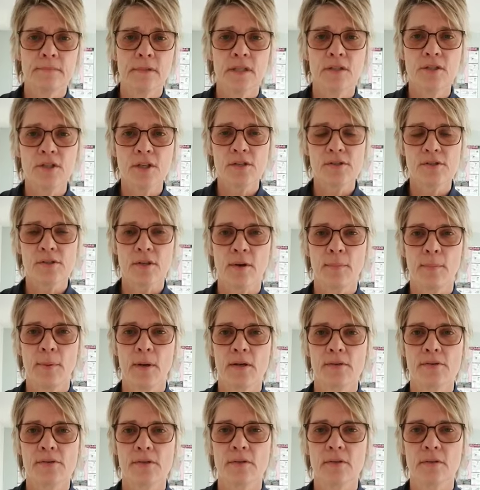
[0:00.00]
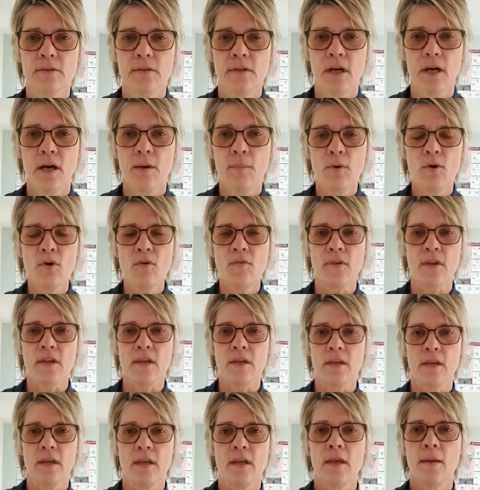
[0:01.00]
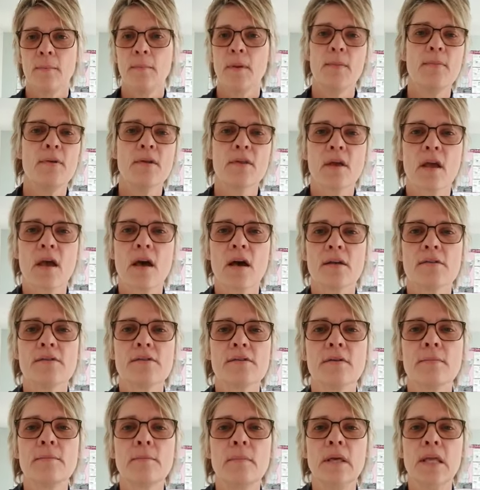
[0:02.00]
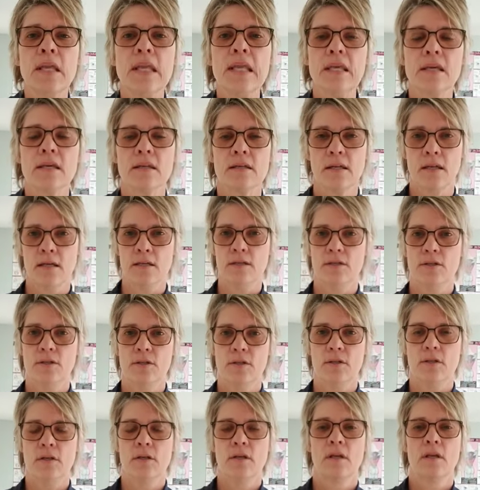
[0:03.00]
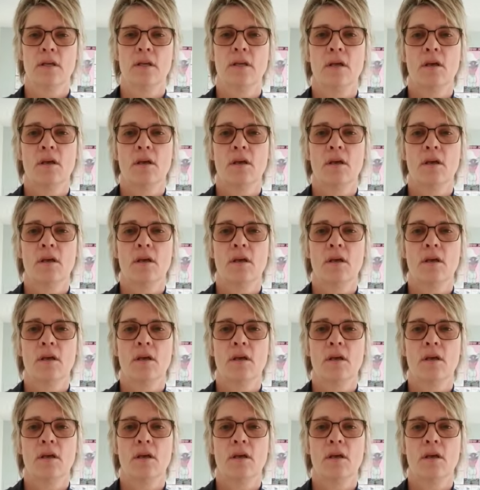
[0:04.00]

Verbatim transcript: a jigsaw puzzle, a movie, maybe the constant media attention.